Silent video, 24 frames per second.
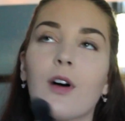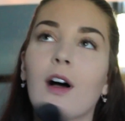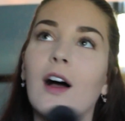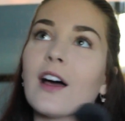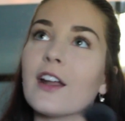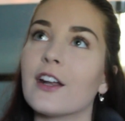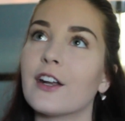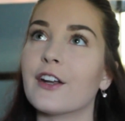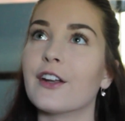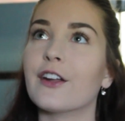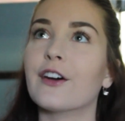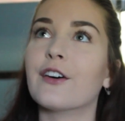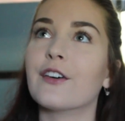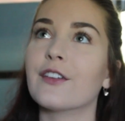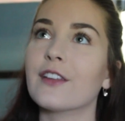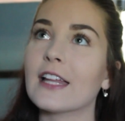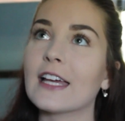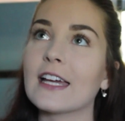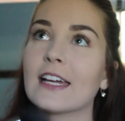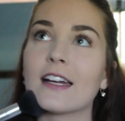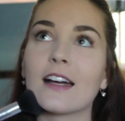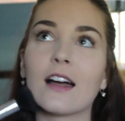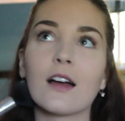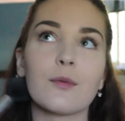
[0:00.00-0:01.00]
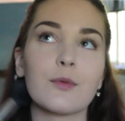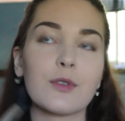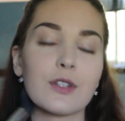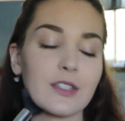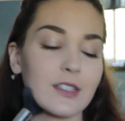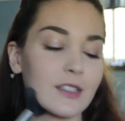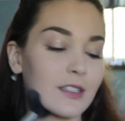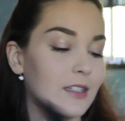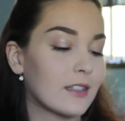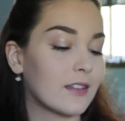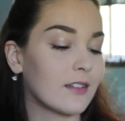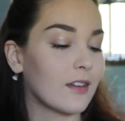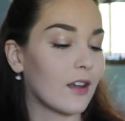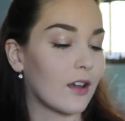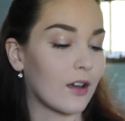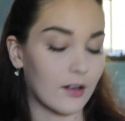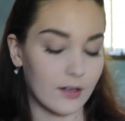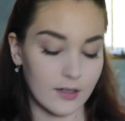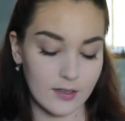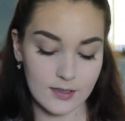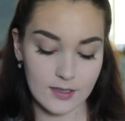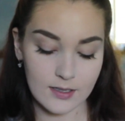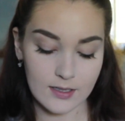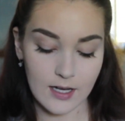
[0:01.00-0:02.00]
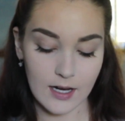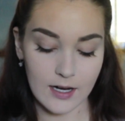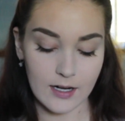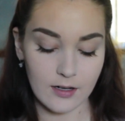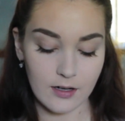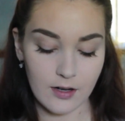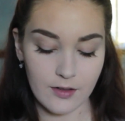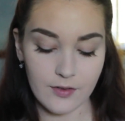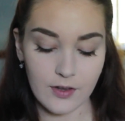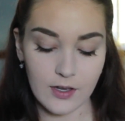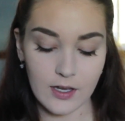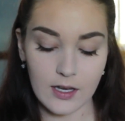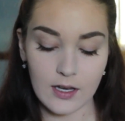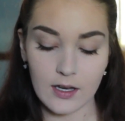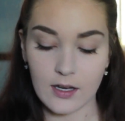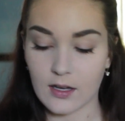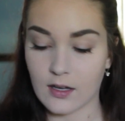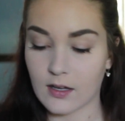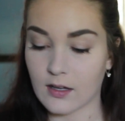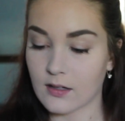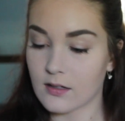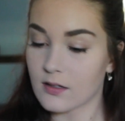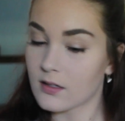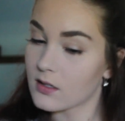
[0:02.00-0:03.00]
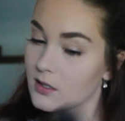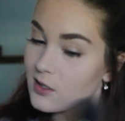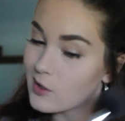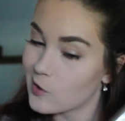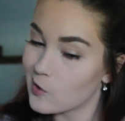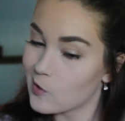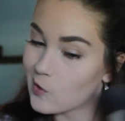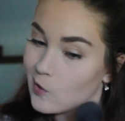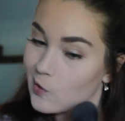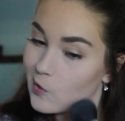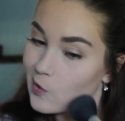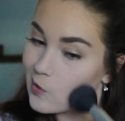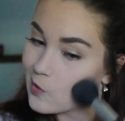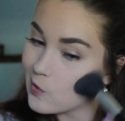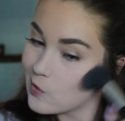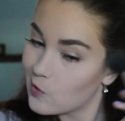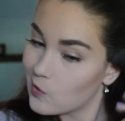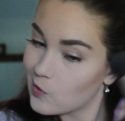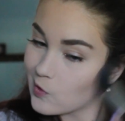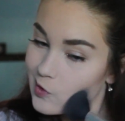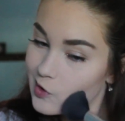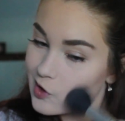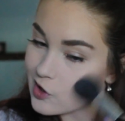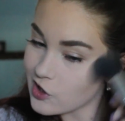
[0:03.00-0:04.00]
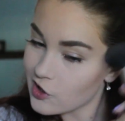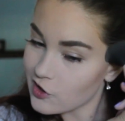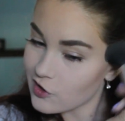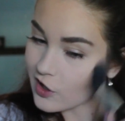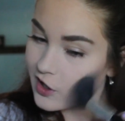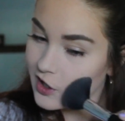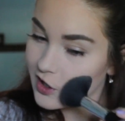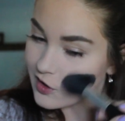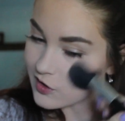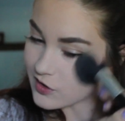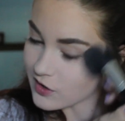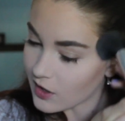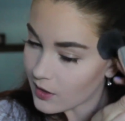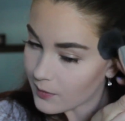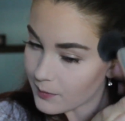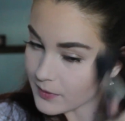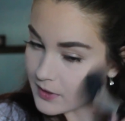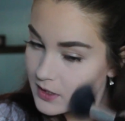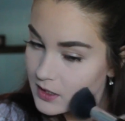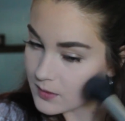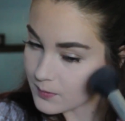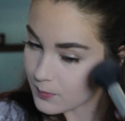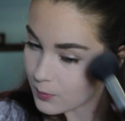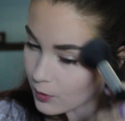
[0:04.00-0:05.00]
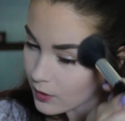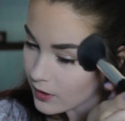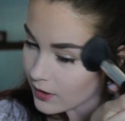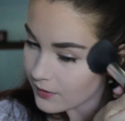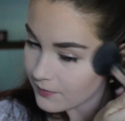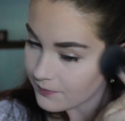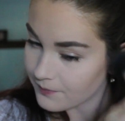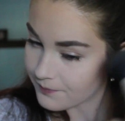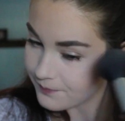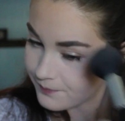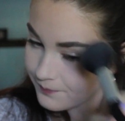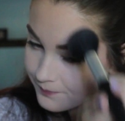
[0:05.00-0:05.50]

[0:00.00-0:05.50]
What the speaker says: I don't know, like, I'm just honestly tired of it and just trying to use it up at this point.